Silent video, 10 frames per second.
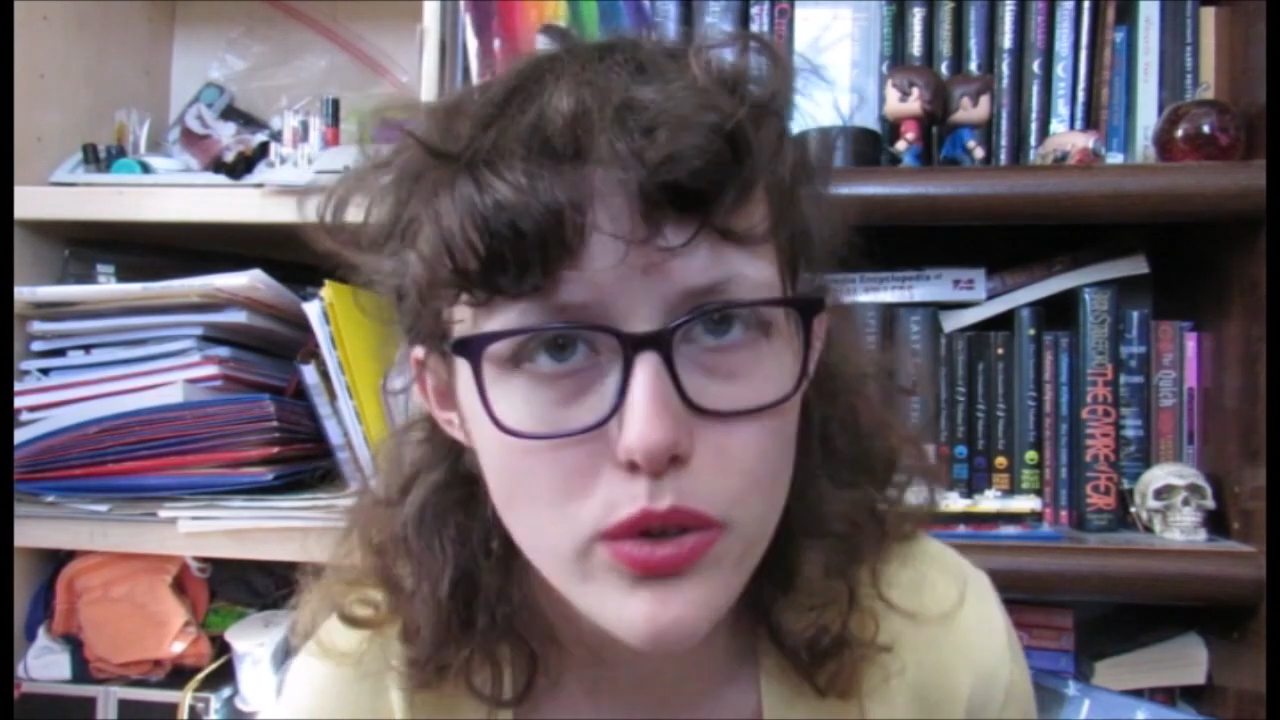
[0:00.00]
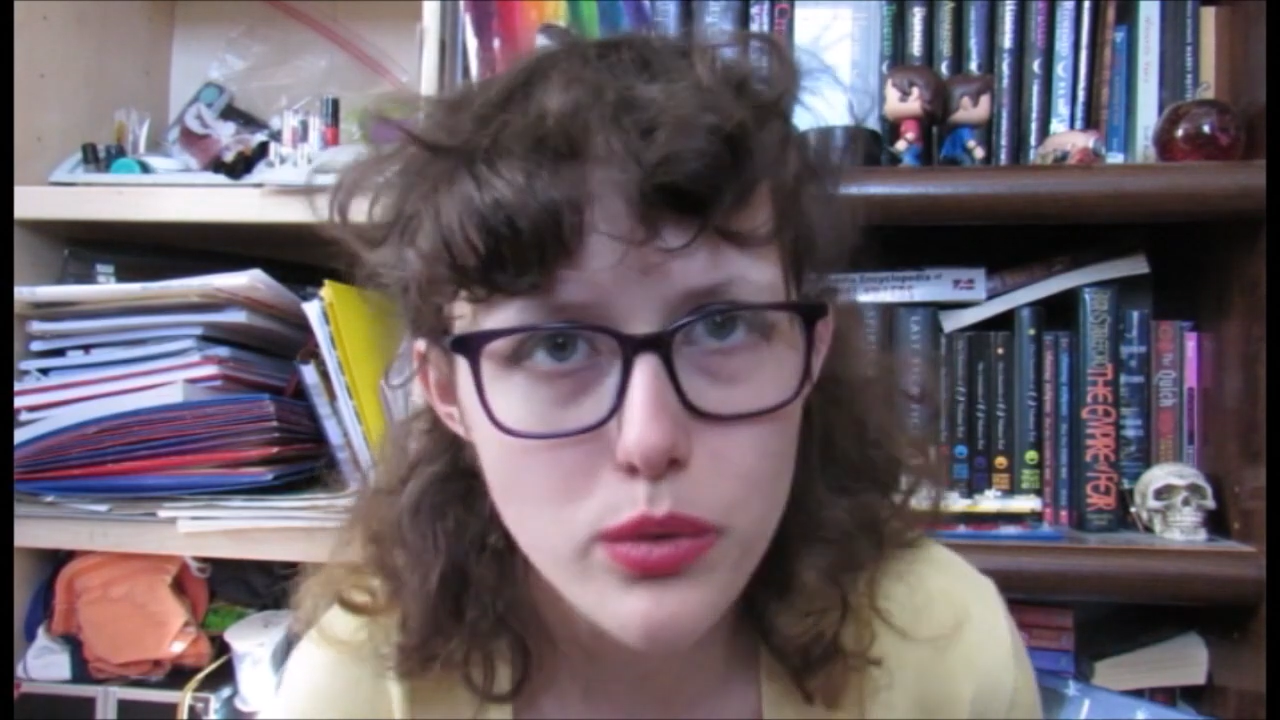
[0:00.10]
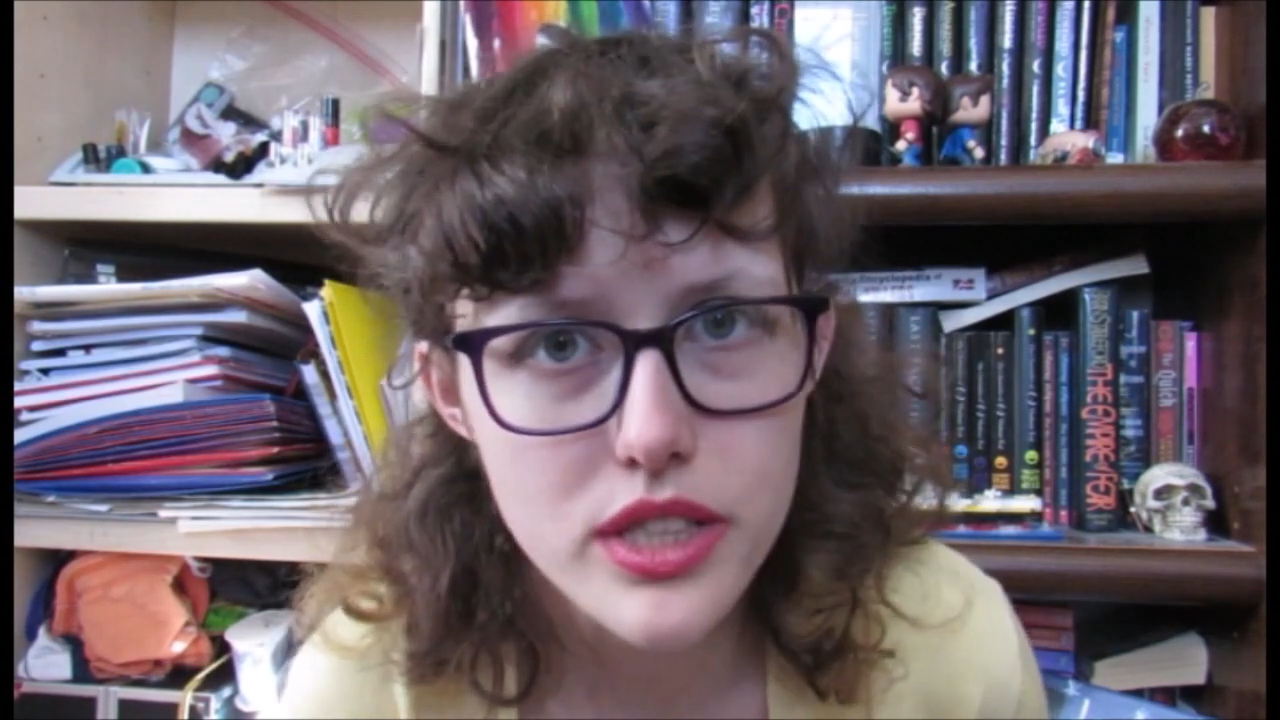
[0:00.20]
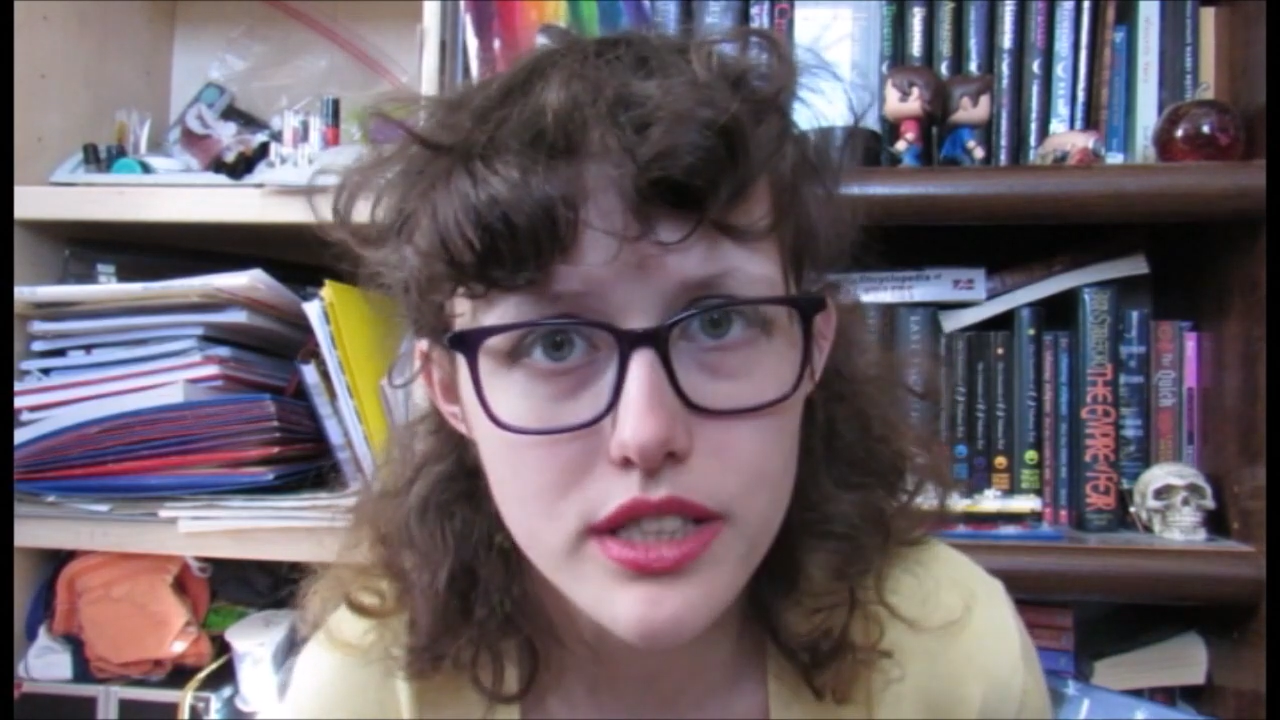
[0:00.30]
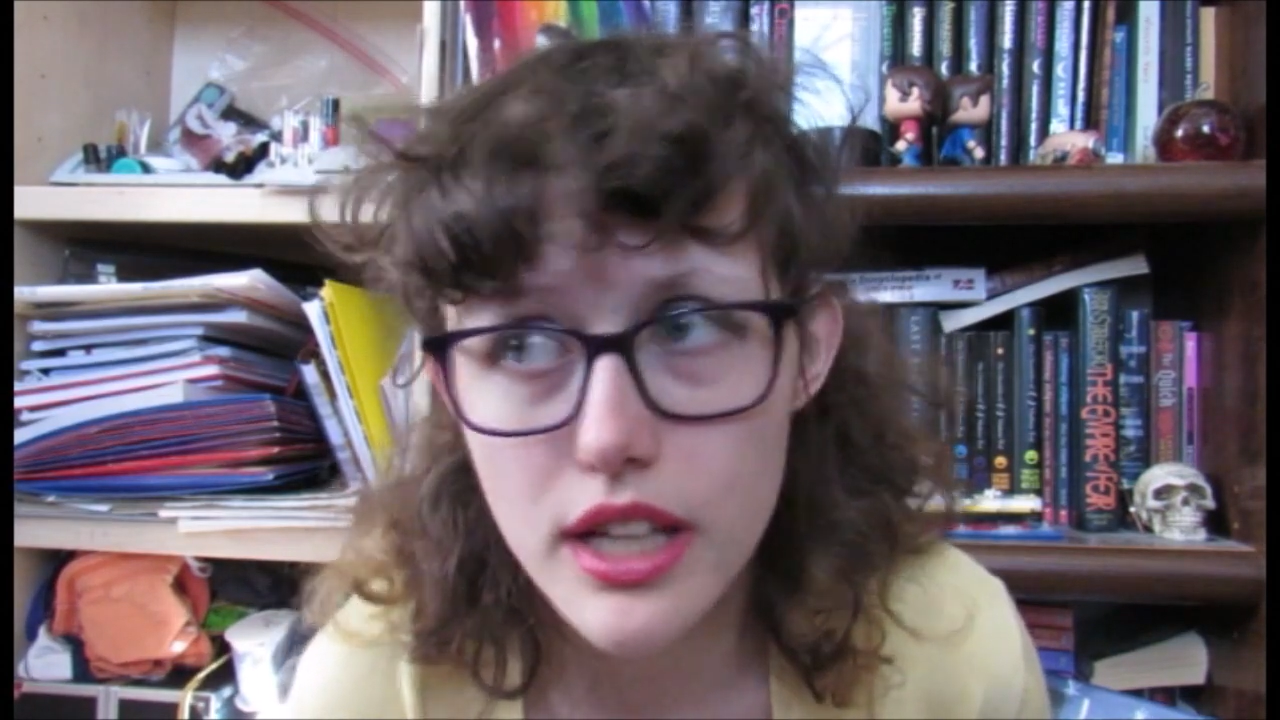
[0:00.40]

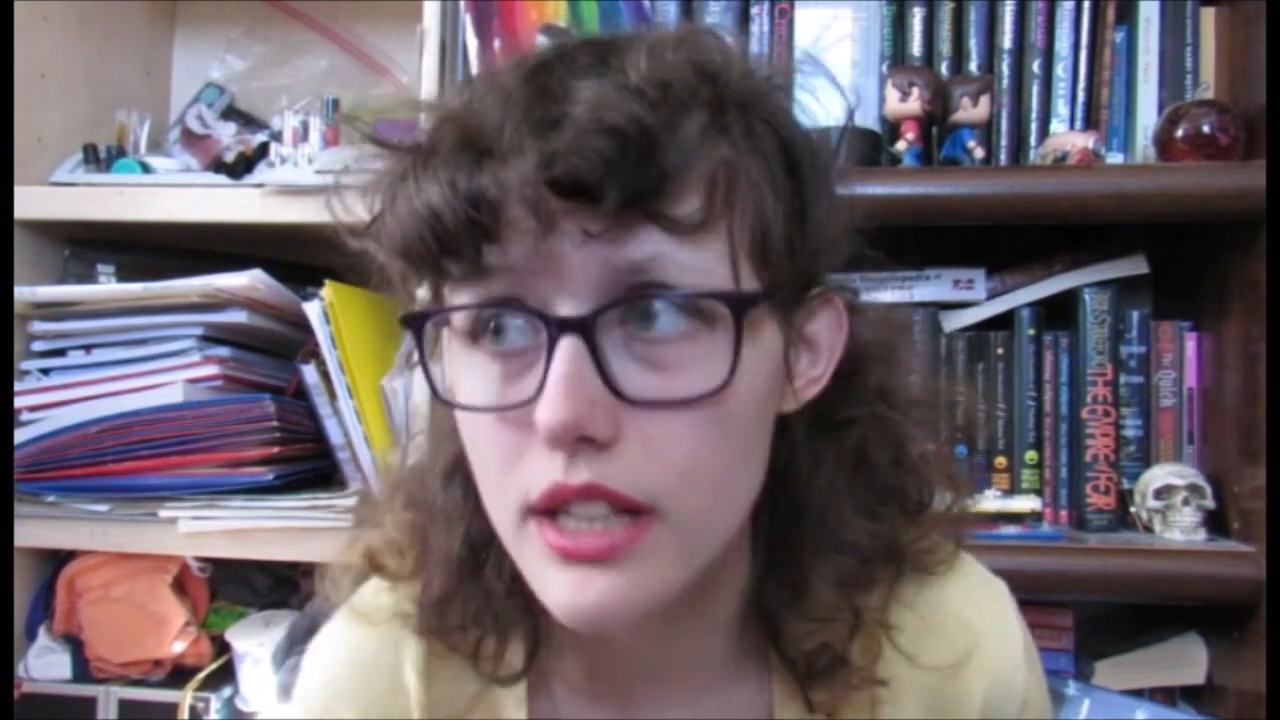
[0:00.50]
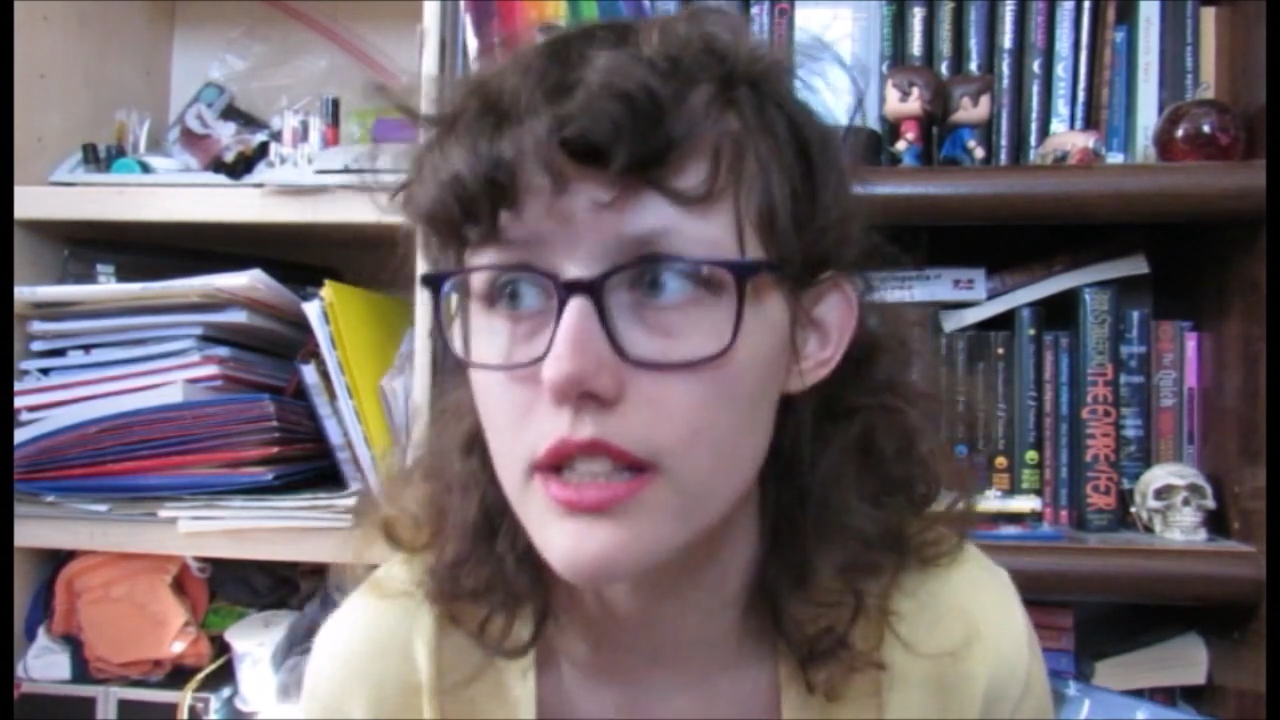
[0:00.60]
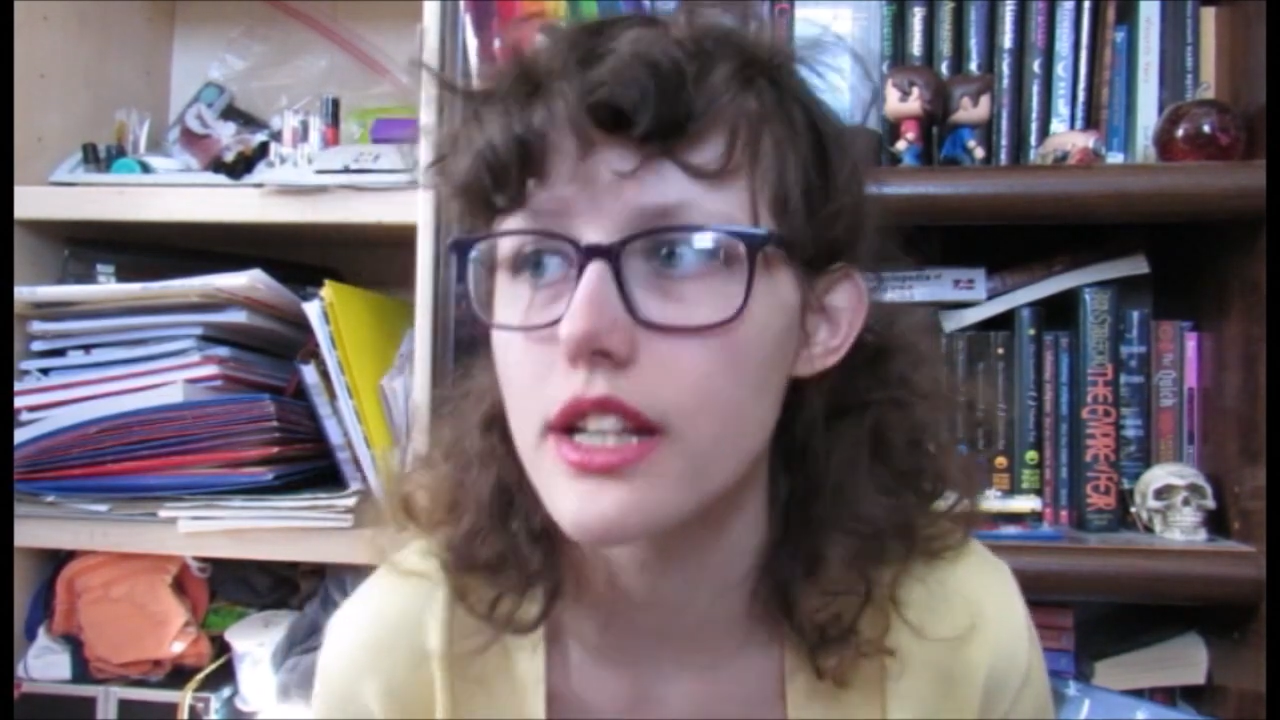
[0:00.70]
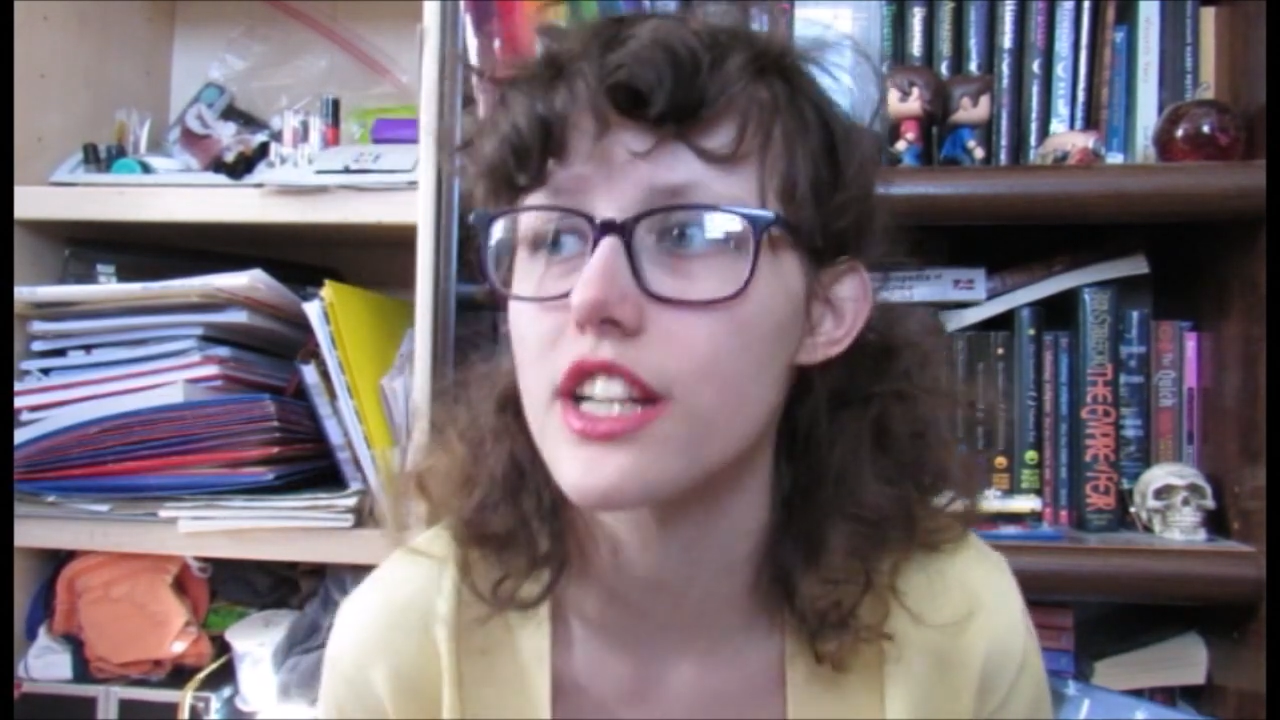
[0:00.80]
Louise Cannon,